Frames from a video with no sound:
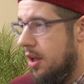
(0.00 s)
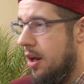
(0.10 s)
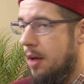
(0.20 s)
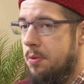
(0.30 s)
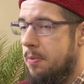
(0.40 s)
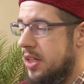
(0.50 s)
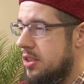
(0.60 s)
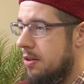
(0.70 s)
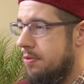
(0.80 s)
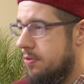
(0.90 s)
And I'll put
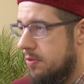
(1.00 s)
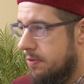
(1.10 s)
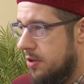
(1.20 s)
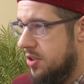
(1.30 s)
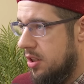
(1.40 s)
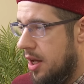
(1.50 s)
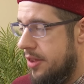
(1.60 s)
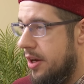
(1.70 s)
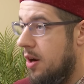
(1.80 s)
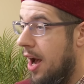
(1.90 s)
myself first in line there,